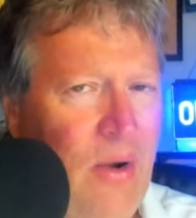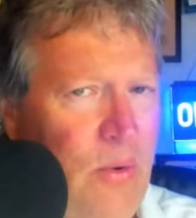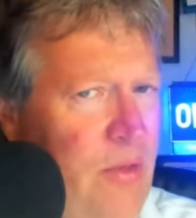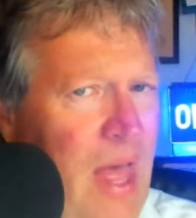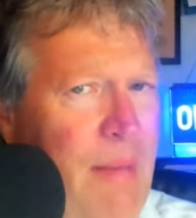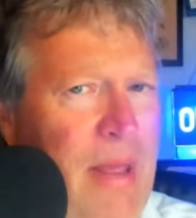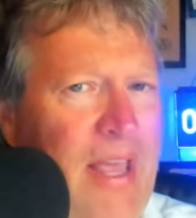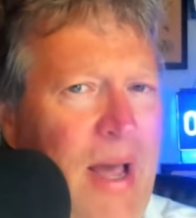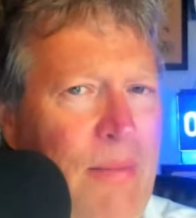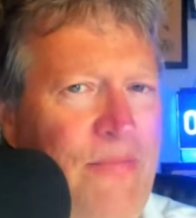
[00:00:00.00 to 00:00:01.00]
Were there that
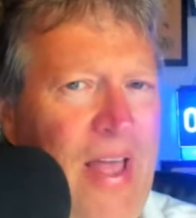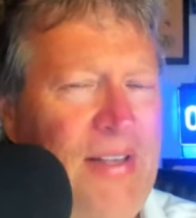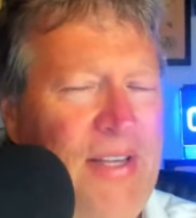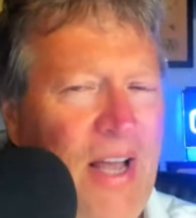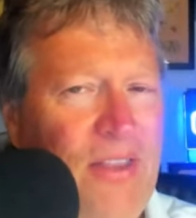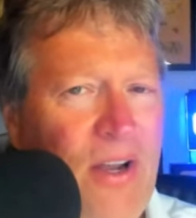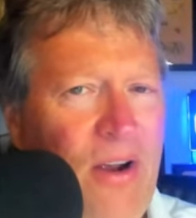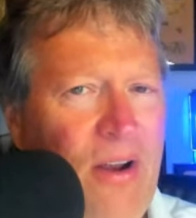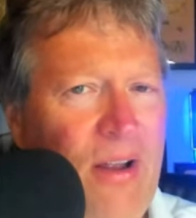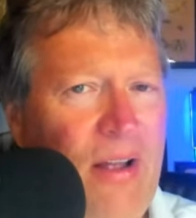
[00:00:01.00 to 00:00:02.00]
many Cub fans out
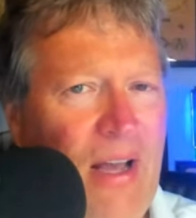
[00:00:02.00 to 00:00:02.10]
there?